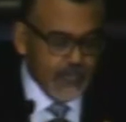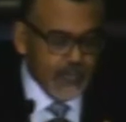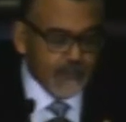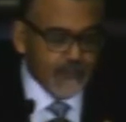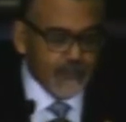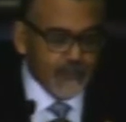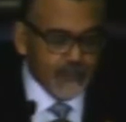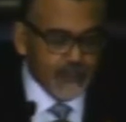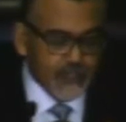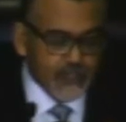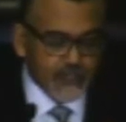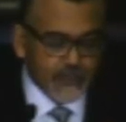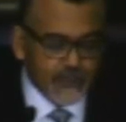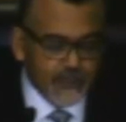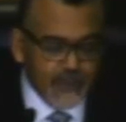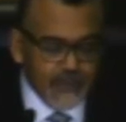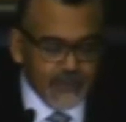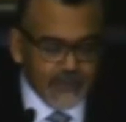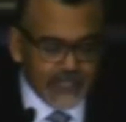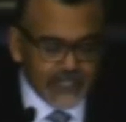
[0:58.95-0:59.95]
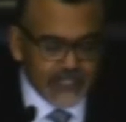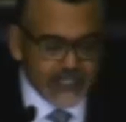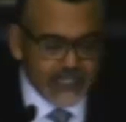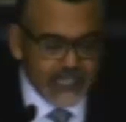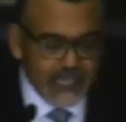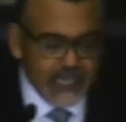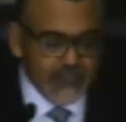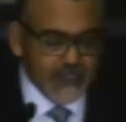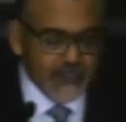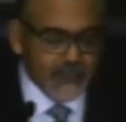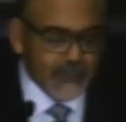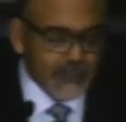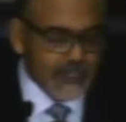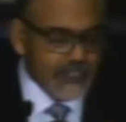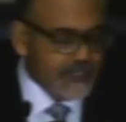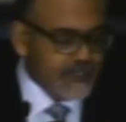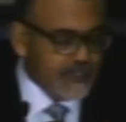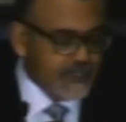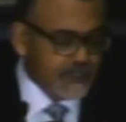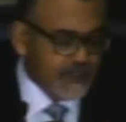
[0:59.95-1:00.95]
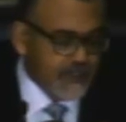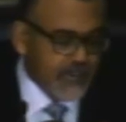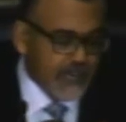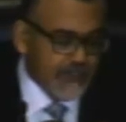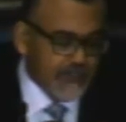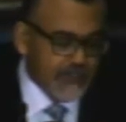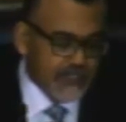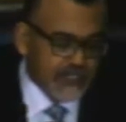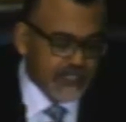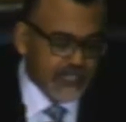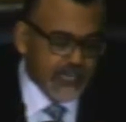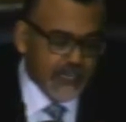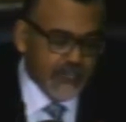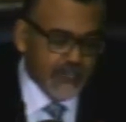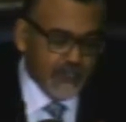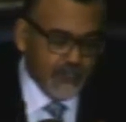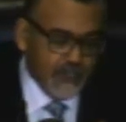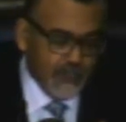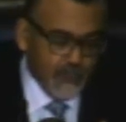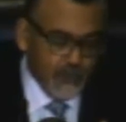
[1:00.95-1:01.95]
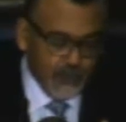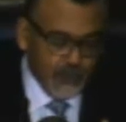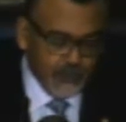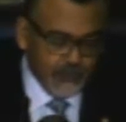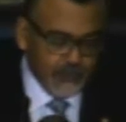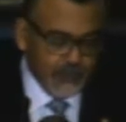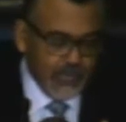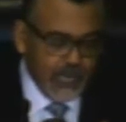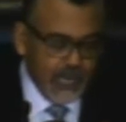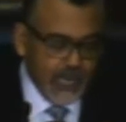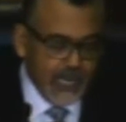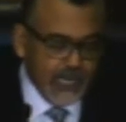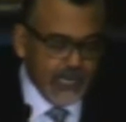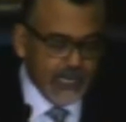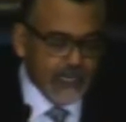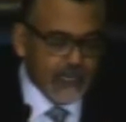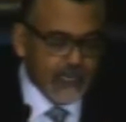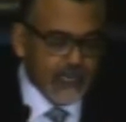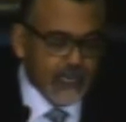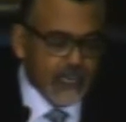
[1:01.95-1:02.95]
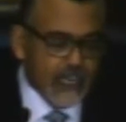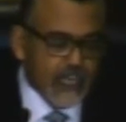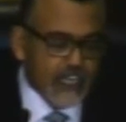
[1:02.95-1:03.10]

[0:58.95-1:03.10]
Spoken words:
If you disagree with the standard, please describe the standard you would apply.